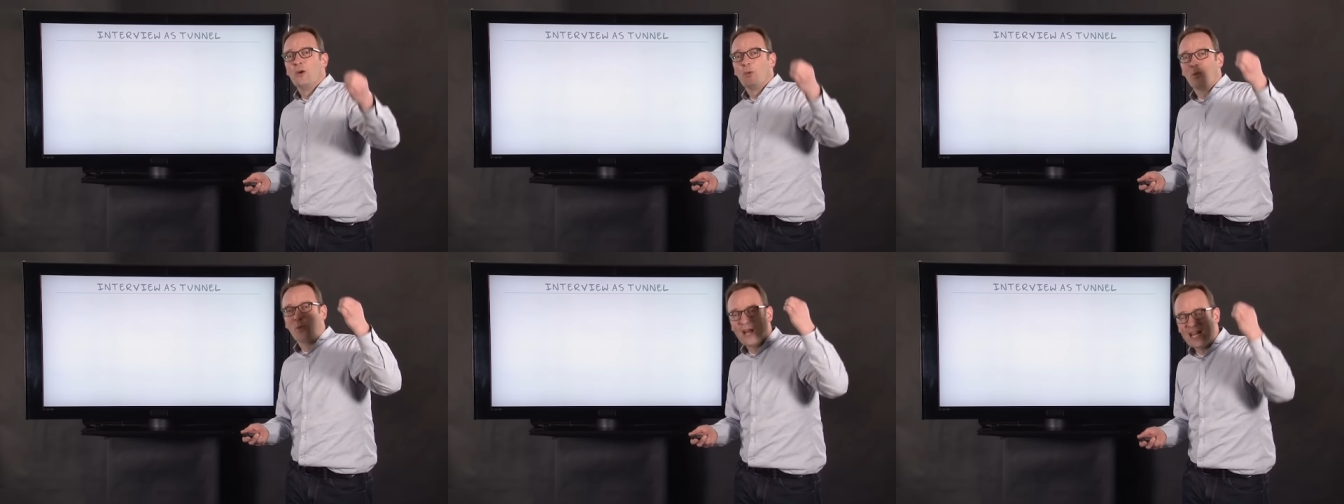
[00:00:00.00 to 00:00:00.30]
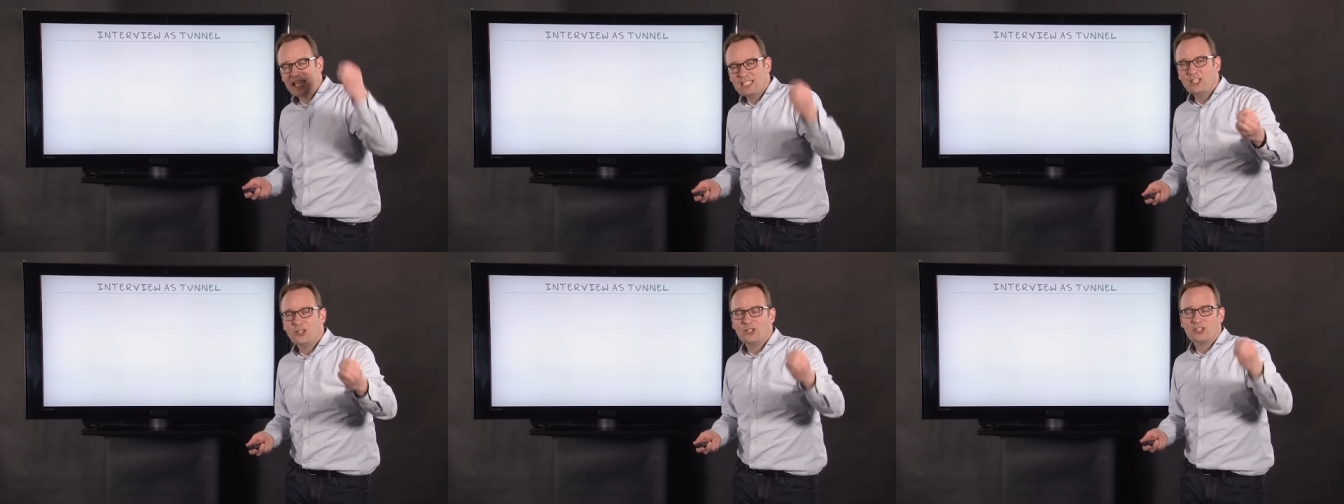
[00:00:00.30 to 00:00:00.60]

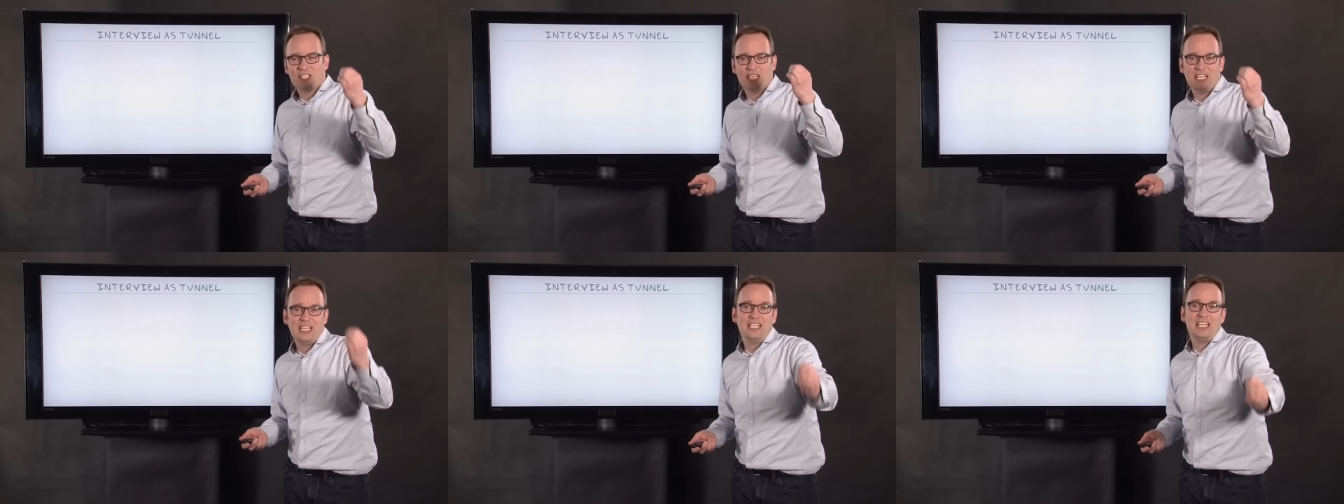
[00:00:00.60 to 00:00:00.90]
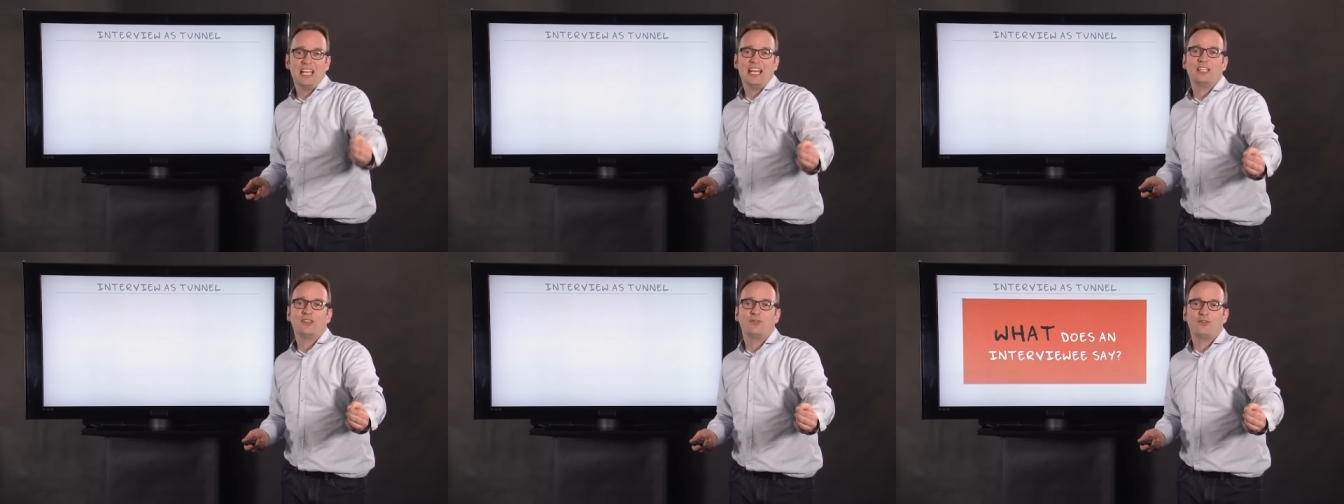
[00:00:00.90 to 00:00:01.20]
when you see
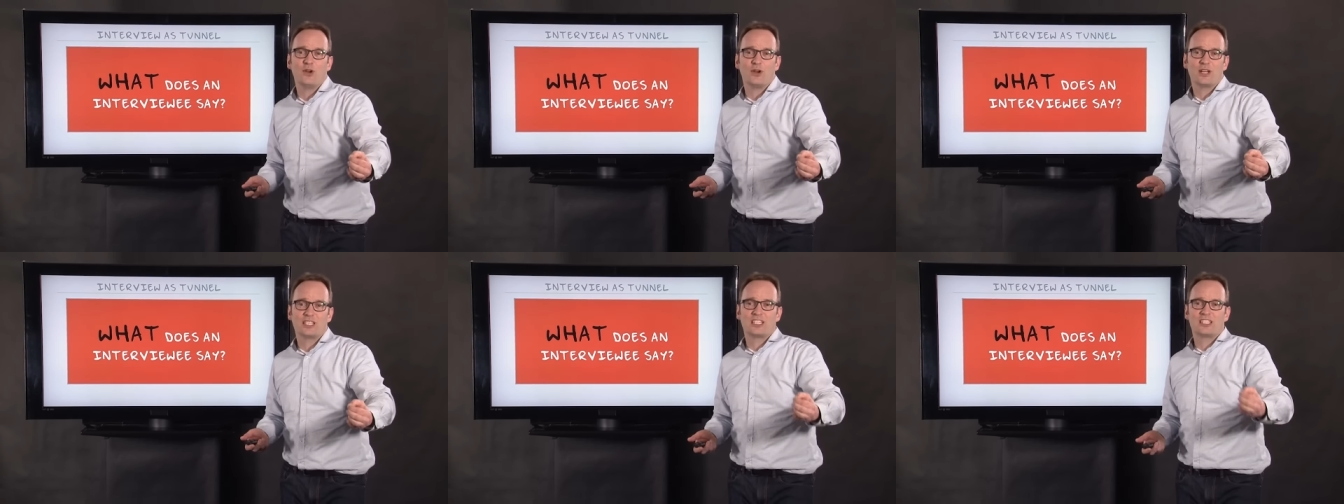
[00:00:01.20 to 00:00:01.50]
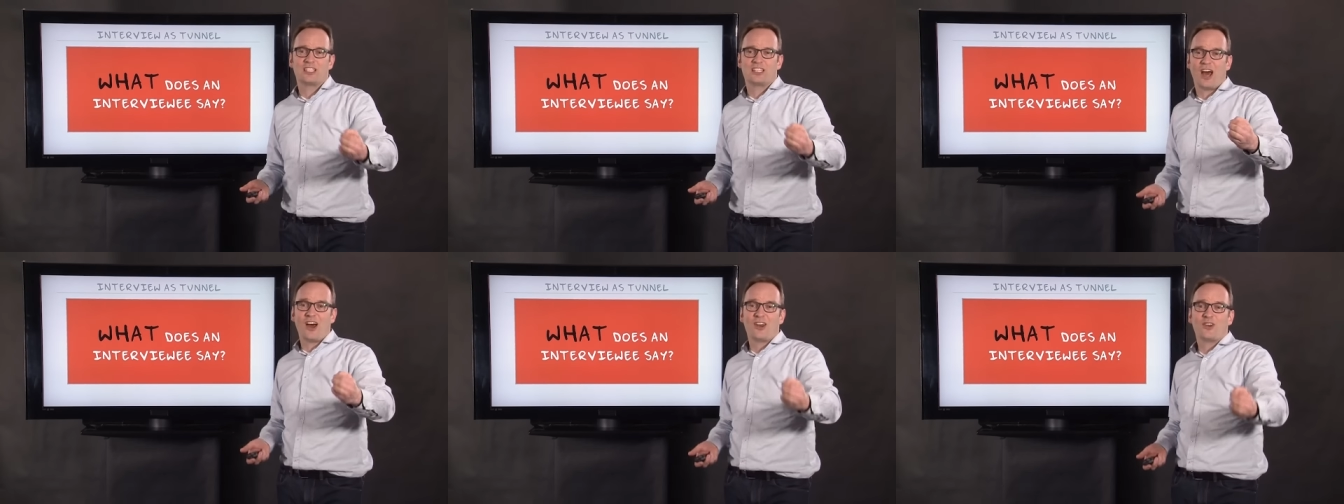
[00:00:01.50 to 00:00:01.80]
the interview as
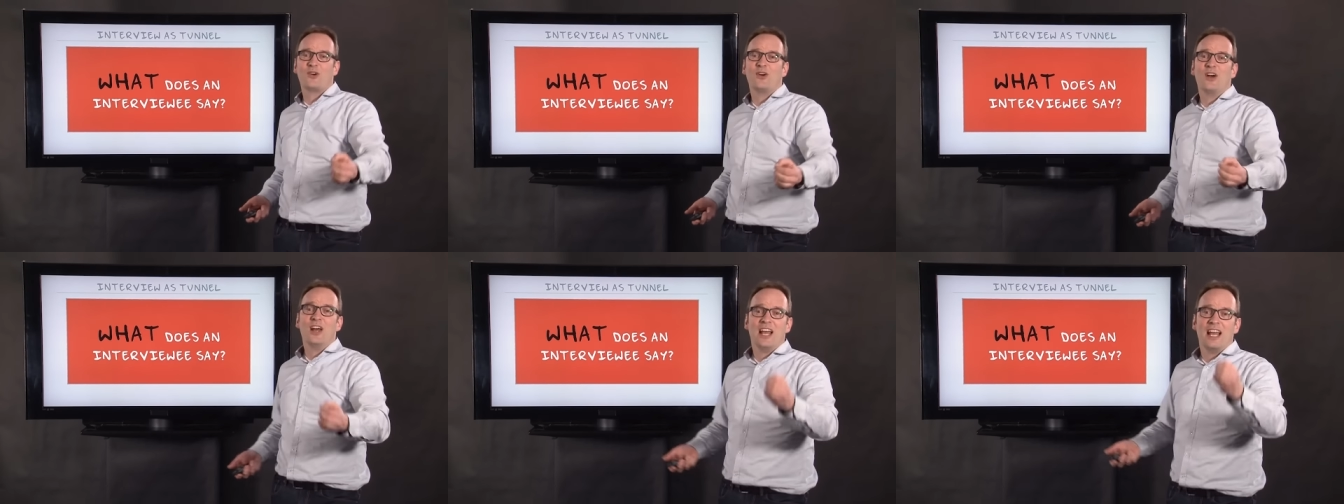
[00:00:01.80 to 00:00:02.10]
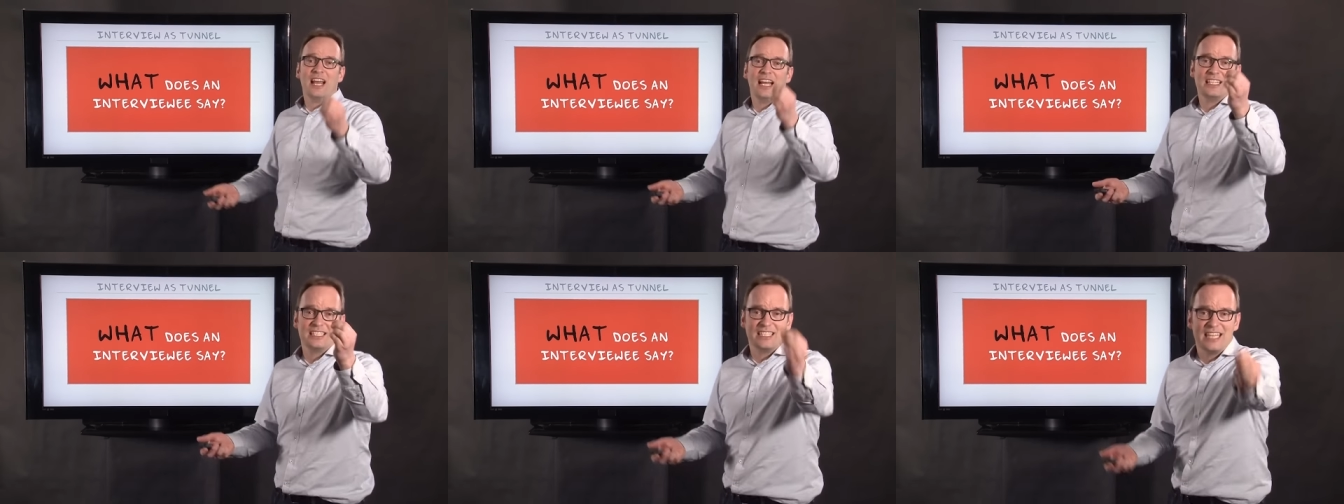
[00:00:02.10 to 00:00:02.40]
a tunnel
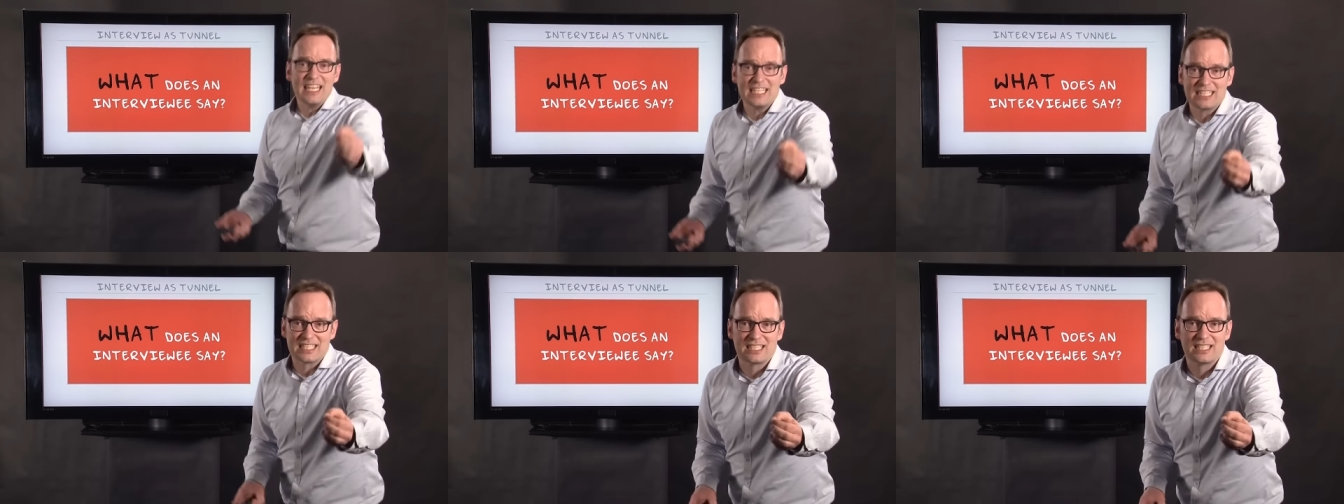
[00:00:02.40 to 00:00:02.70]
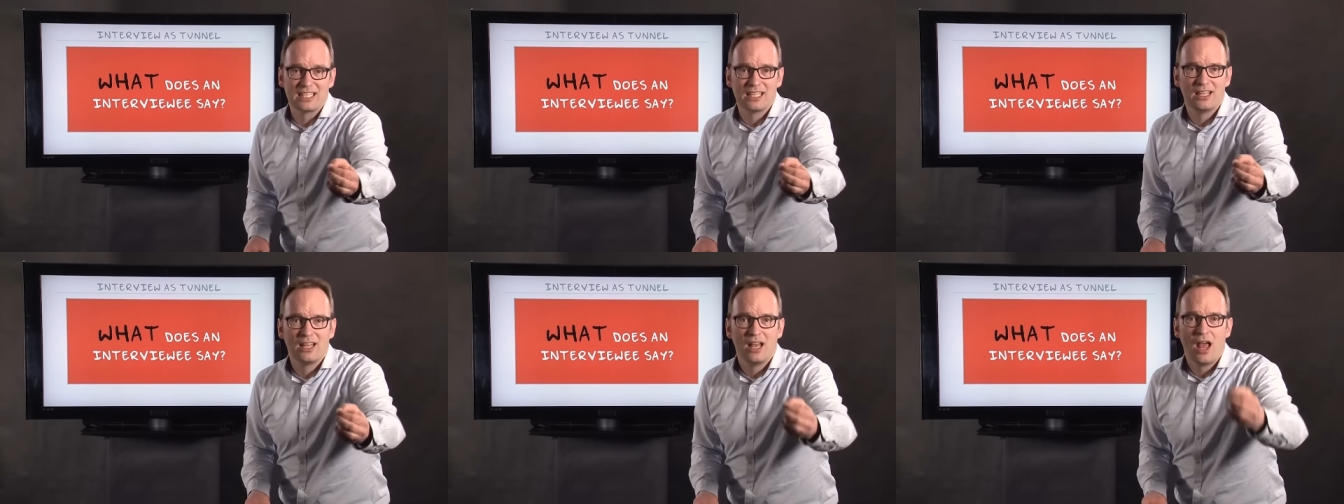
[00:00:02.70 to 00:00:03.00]
is this.